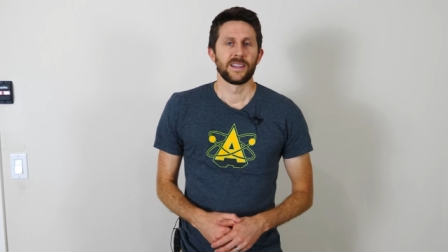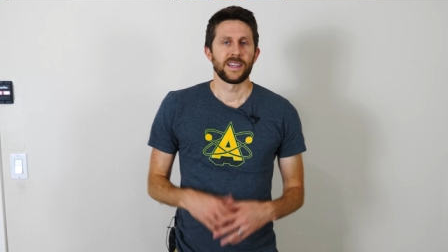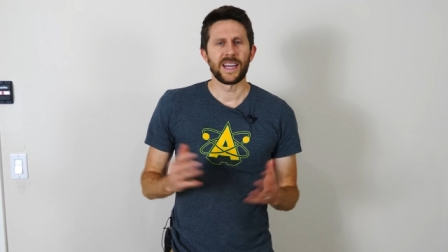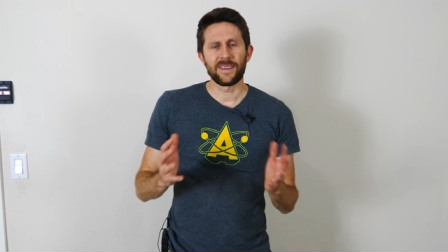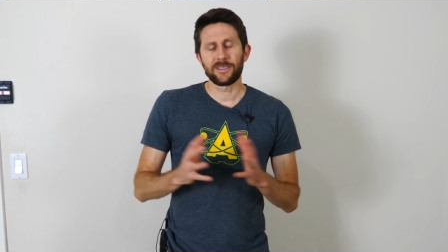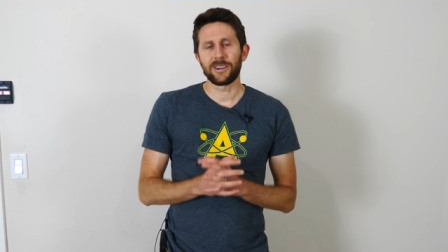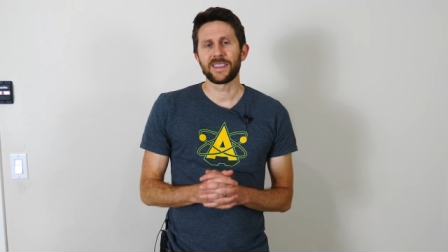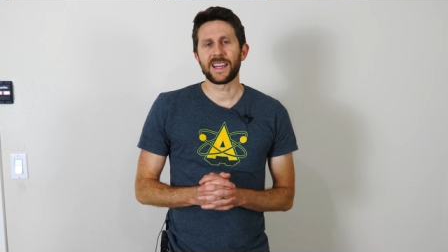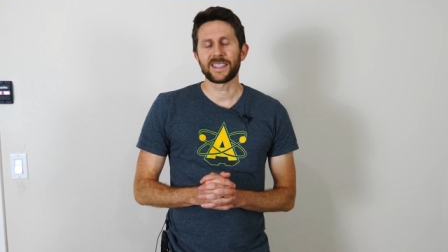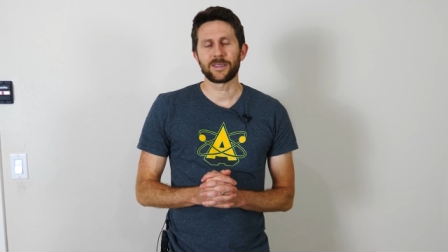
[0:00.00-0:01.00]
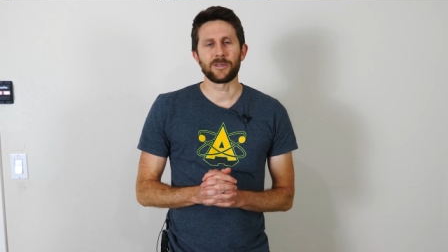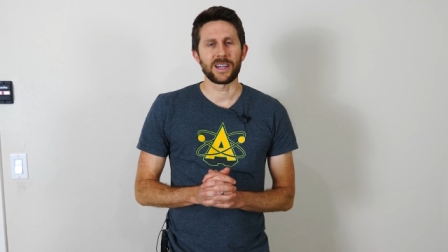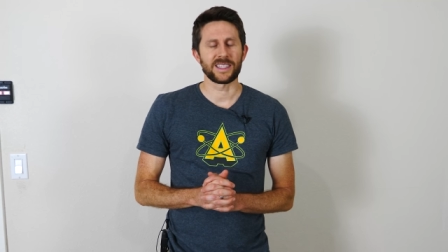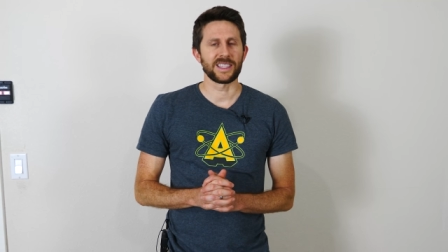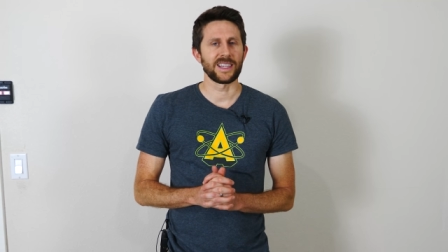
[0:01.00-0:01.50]
Hey everyone, thanks for
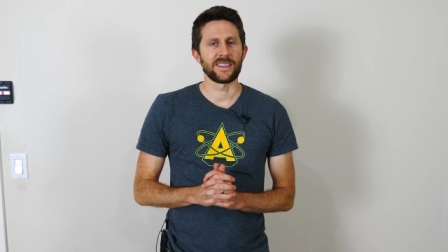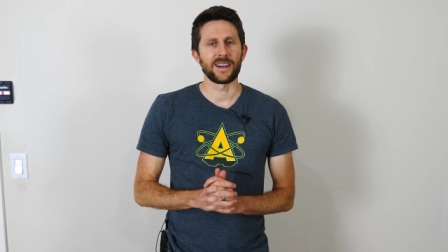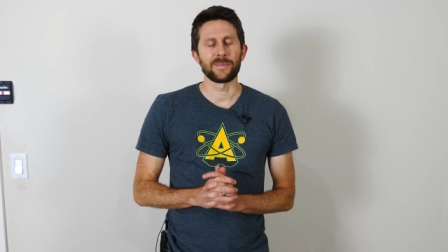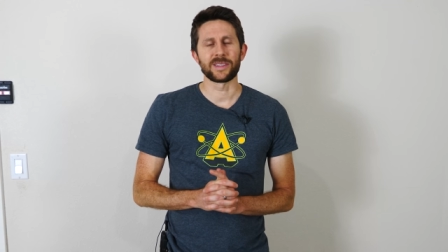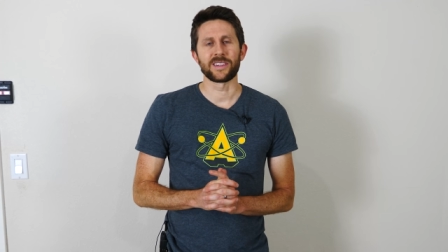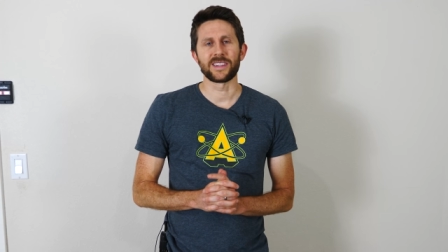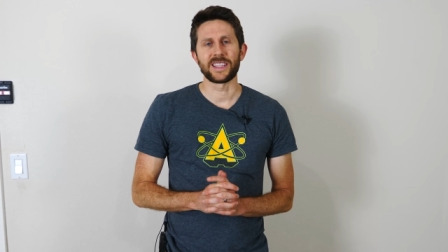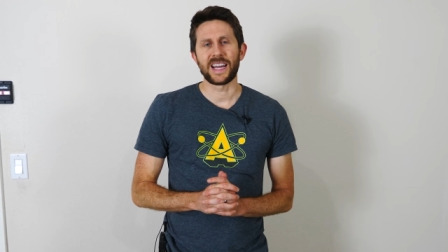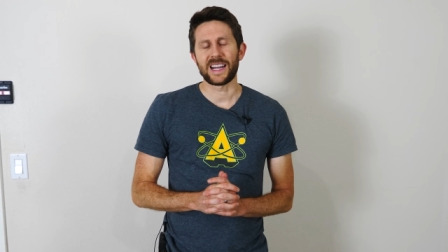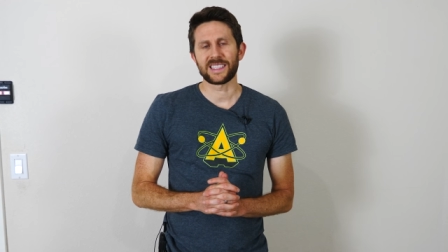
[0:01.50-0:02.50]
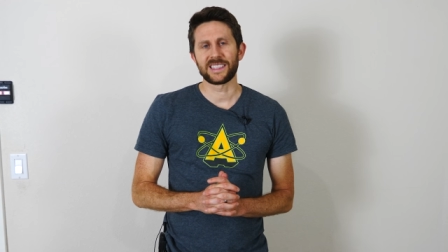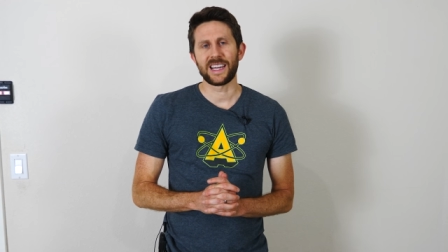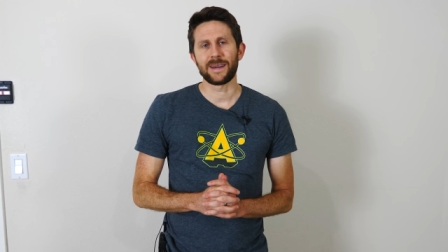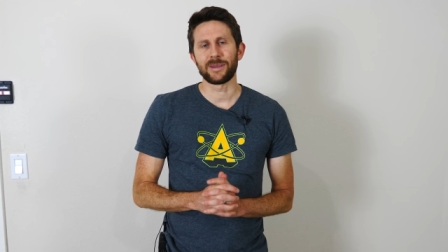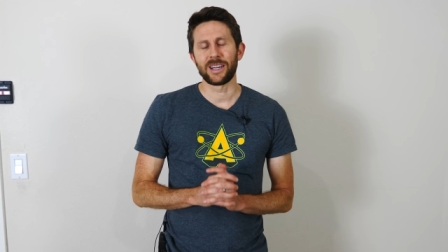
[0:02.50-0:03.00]
watching another episode of The Action
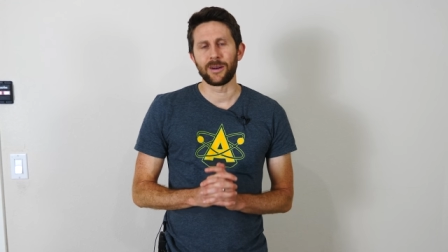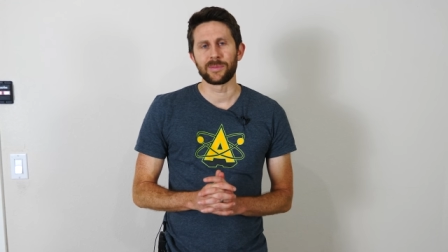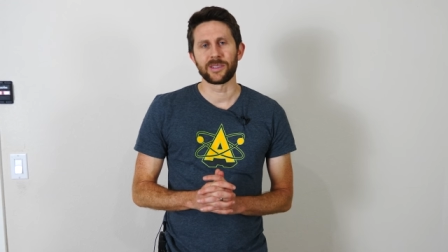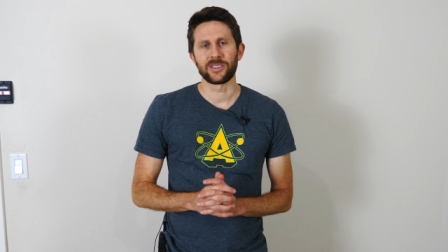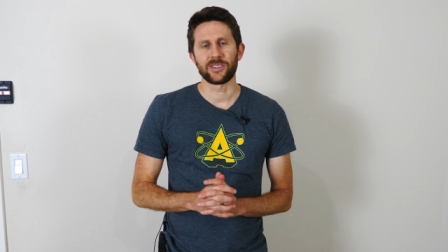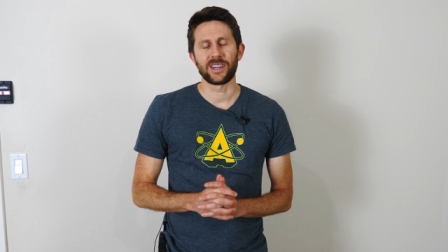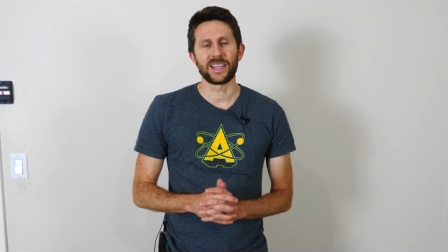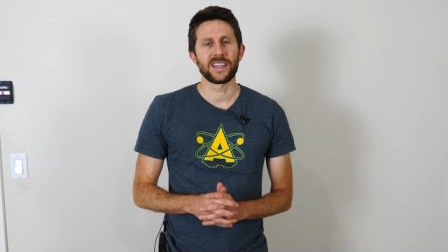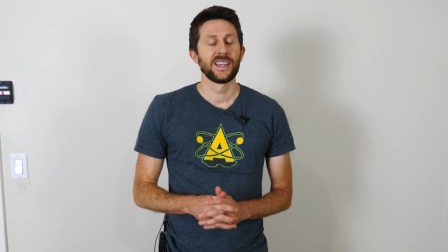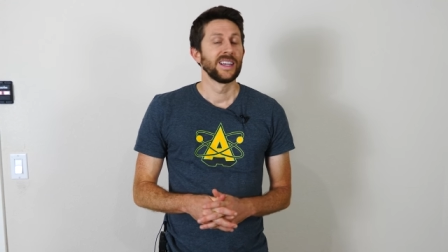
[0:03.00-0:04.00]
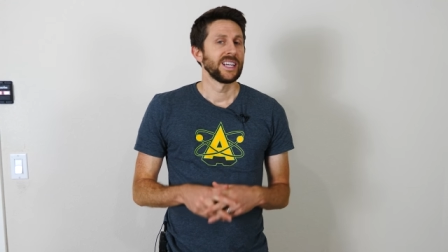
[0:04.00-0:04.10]
Lab. I hope you enjoyed it.